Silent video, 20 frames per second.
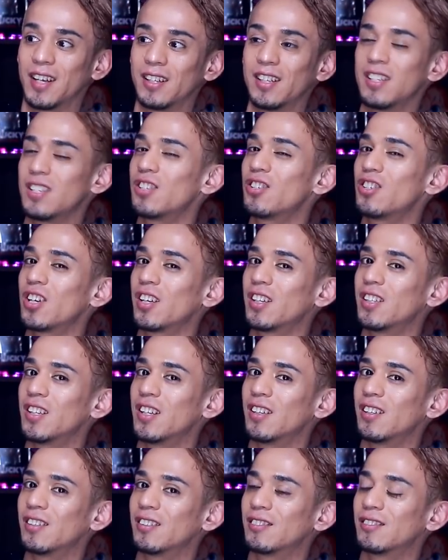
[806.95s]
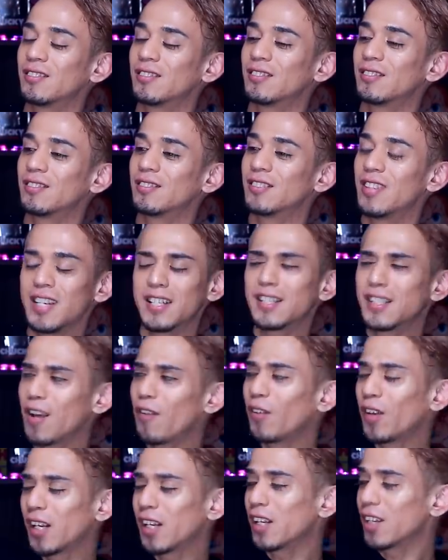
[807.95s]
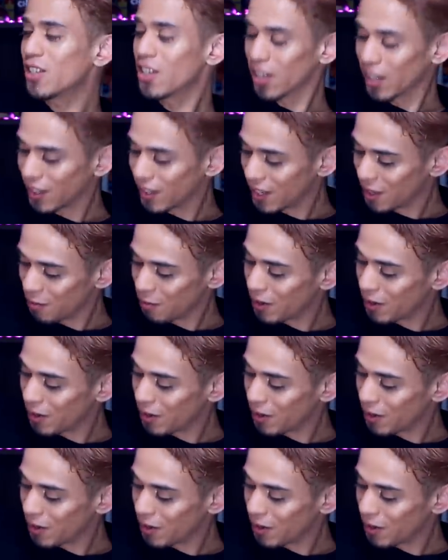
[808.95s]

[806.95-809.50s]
I think it's a Chucky thing it's definitely a Chucky thing.